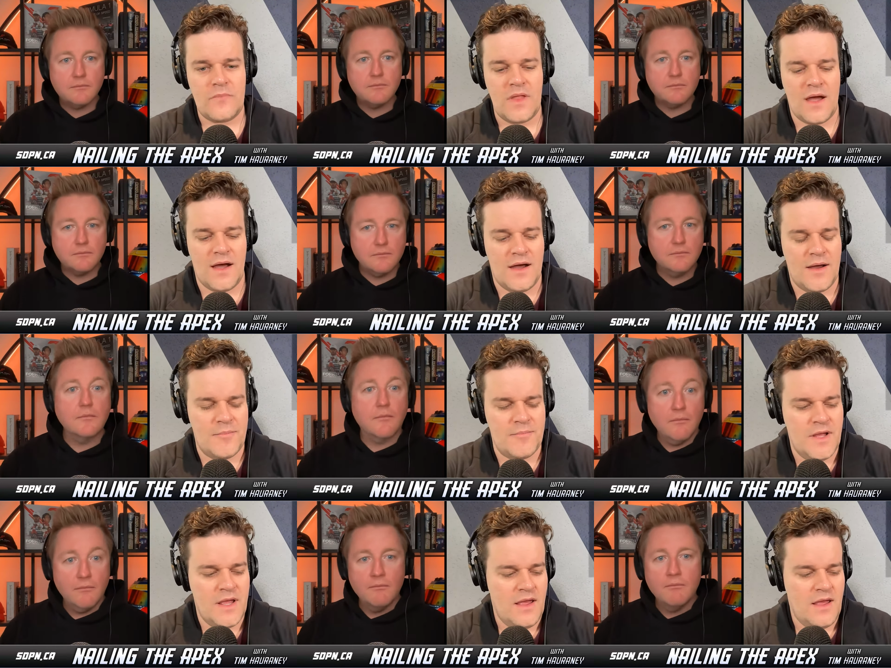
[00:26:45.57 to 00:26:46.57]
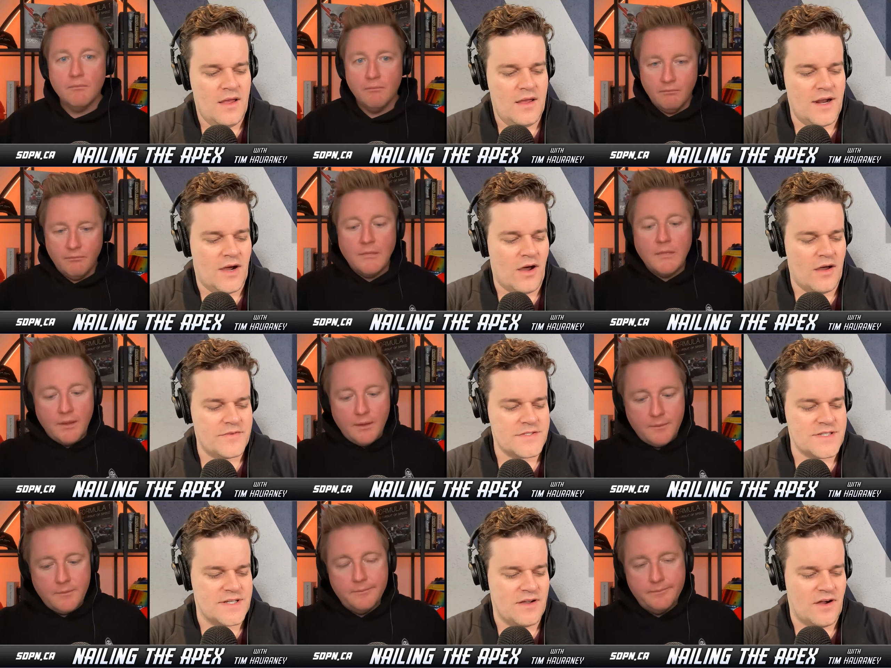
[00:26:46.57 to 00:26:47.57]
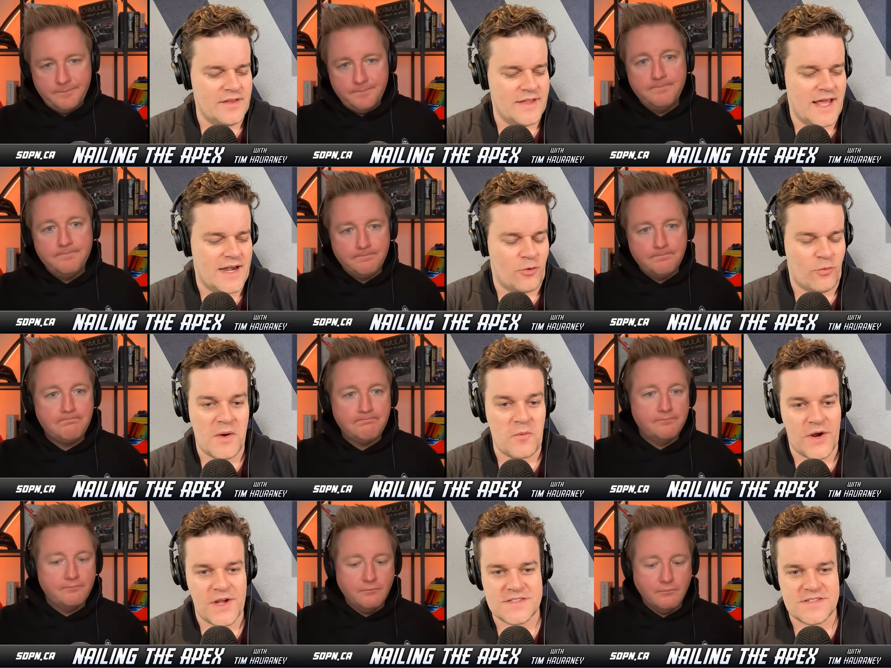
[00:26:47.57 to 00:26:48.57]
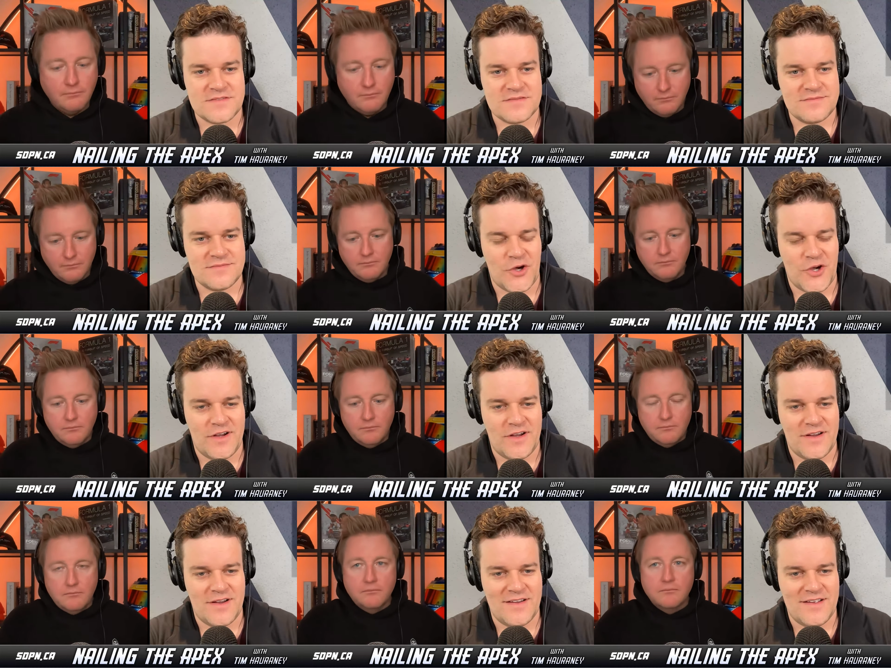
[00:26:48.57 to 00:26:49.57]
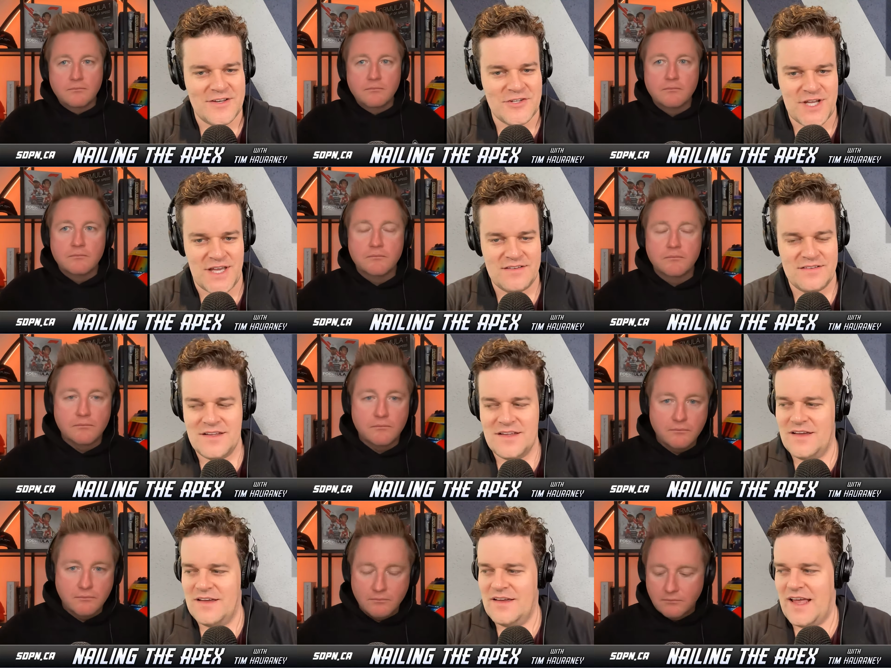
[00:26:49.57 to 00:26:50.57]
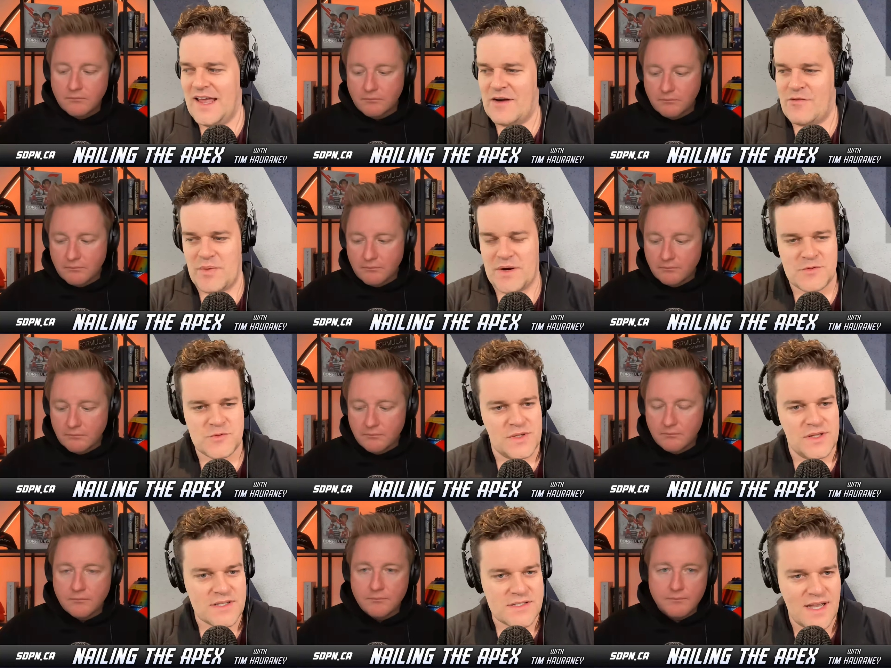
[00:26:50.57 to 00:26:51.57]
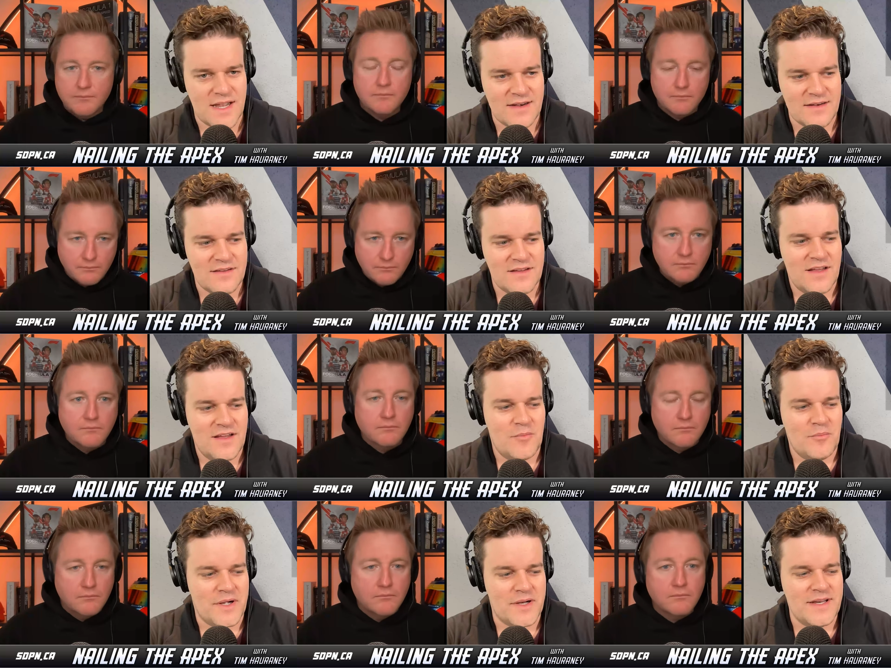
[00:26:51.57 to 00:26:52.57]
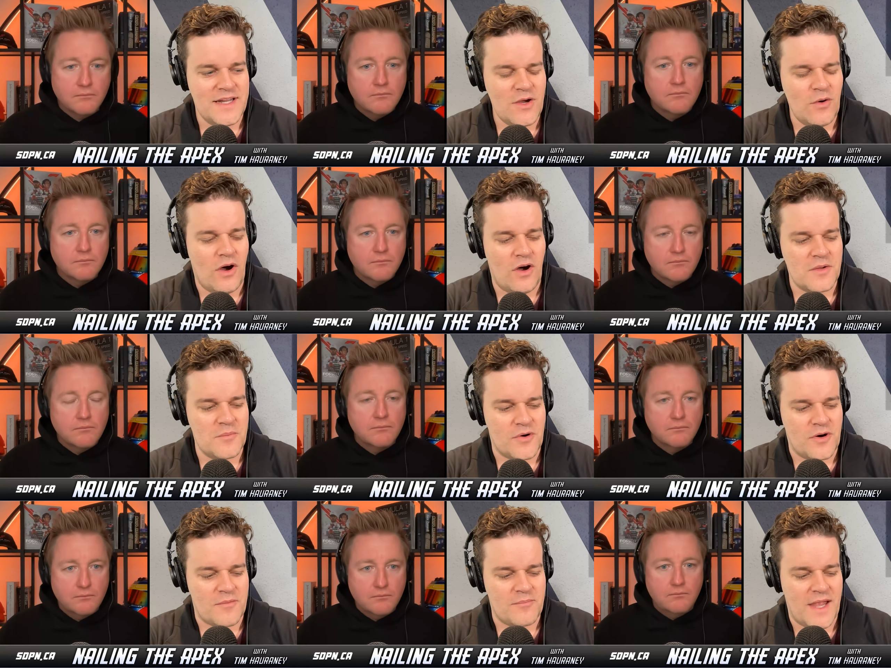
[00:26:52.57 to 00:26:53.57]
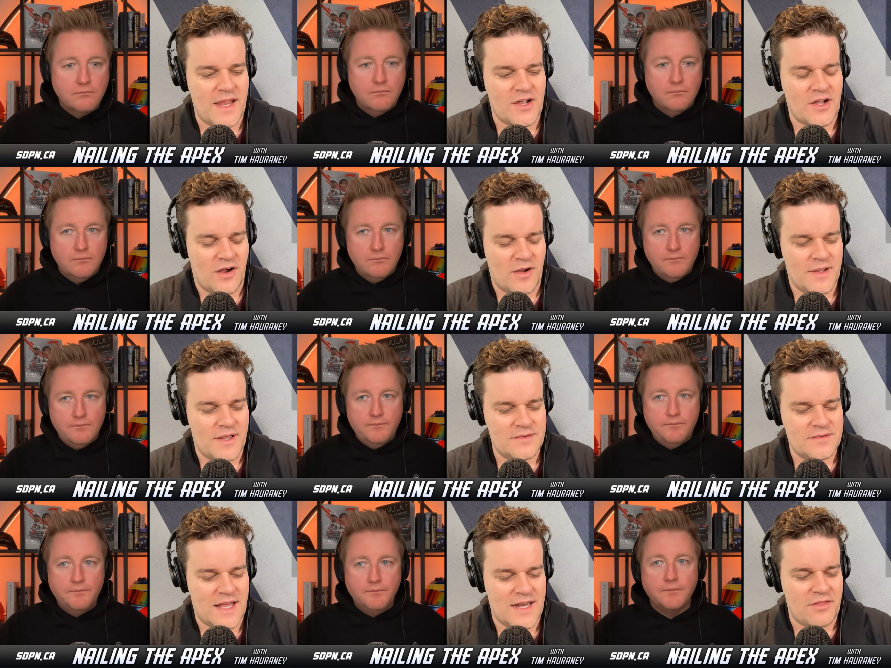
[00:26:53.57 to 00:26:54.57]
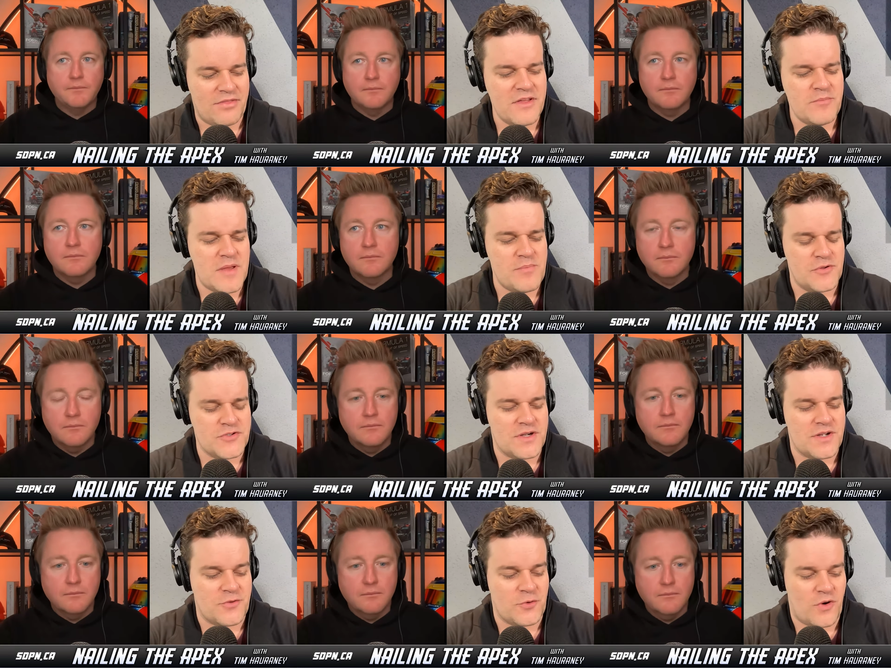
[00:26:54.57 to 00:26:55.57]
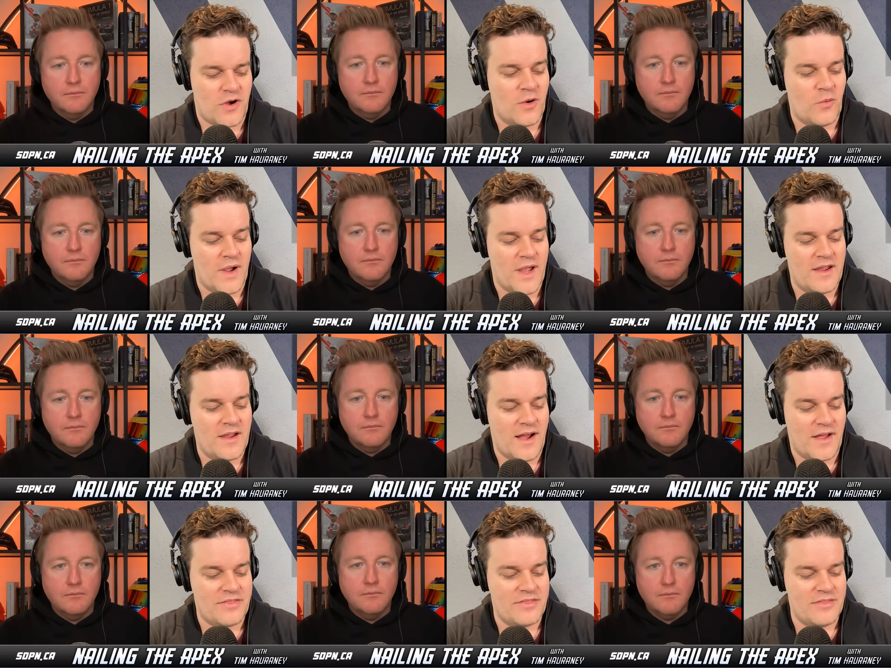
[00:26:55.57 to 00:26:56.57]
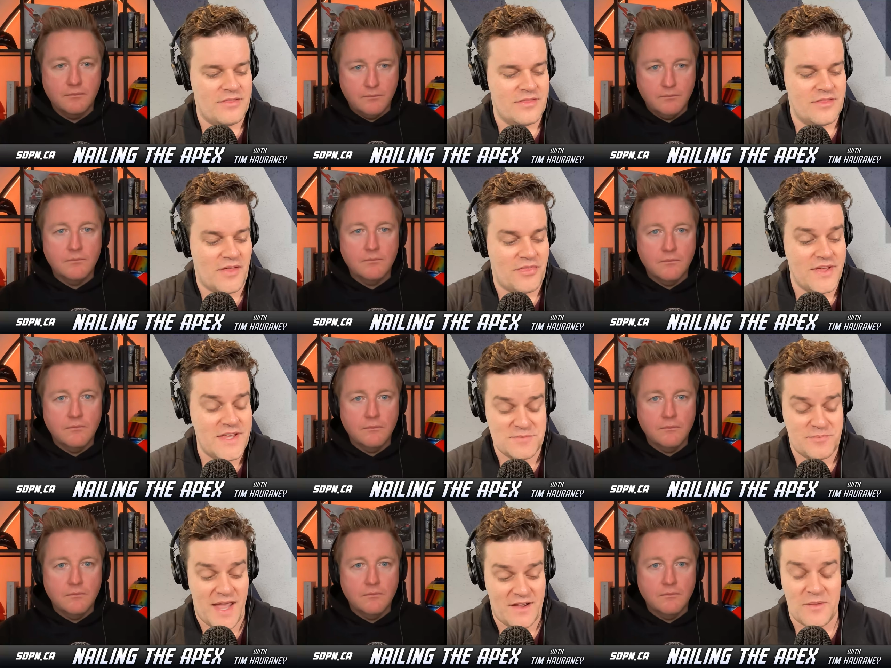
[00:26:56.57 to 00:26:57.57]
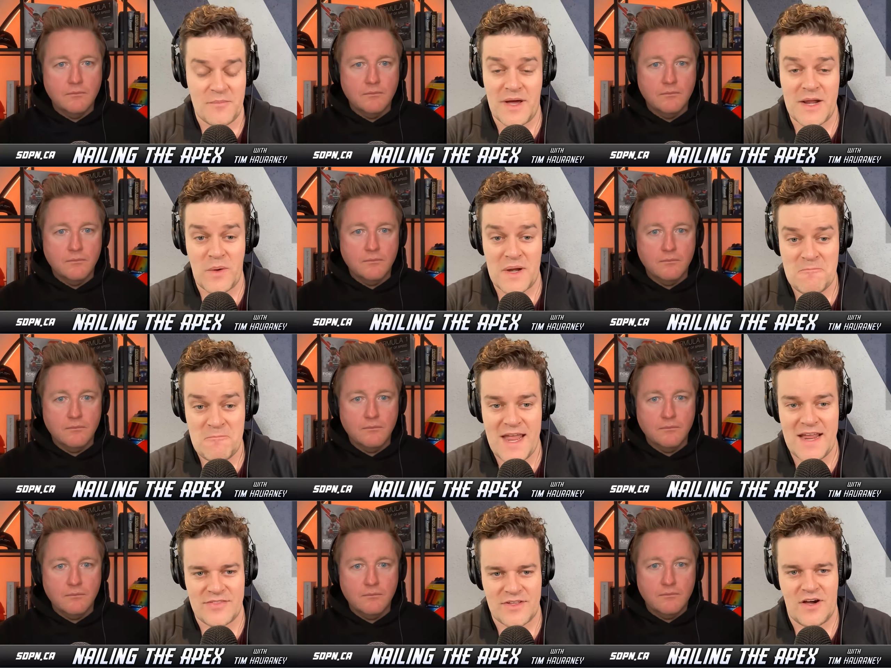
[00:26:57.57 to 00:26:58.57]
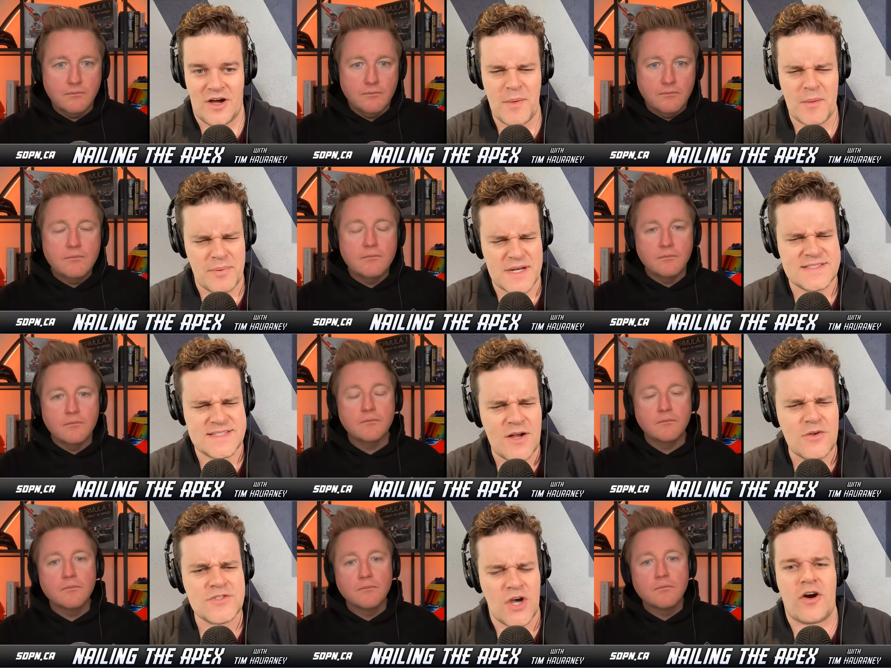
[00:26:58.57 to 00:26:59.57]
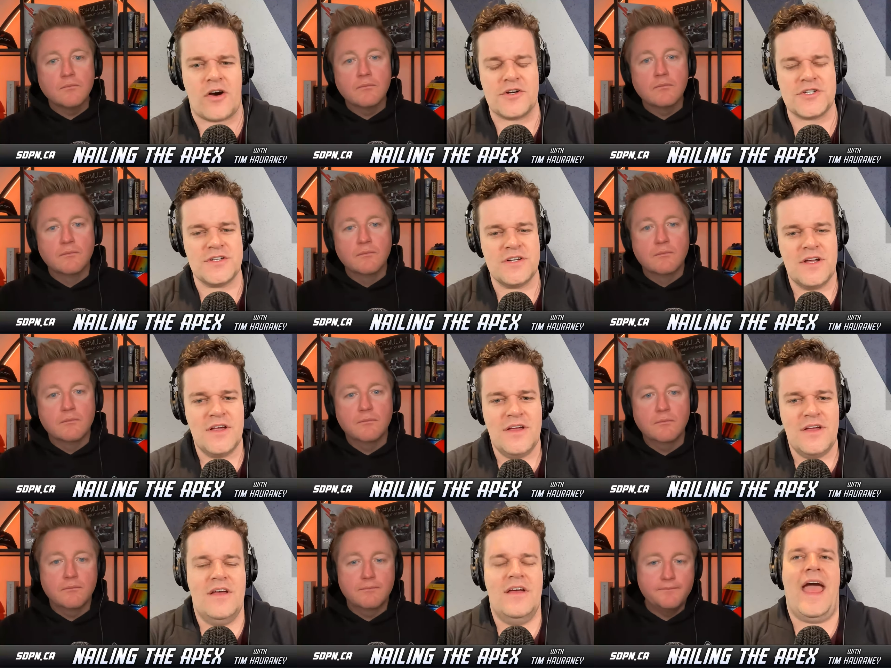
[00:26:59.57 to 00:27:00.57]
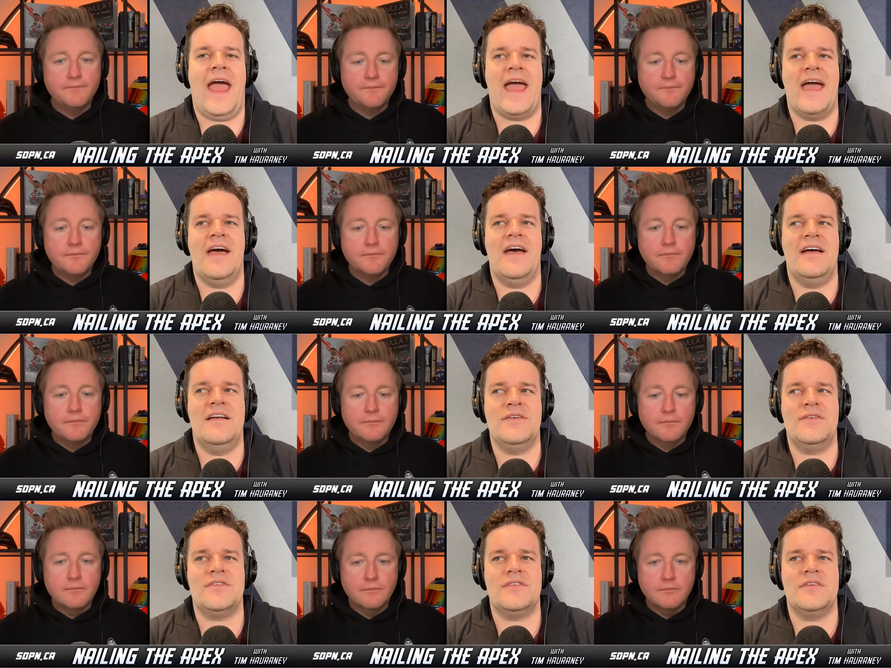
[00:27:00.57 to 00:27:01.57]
Speaker 1: Um, now, obviously, Ollie had a great race uh, in Jeddah, and everybody was really excited. But Nico Hulkenberg made a comment, and I think people took it the wrong way. I, I think he's bang on the money when he made the comment, but it sounds harsh. And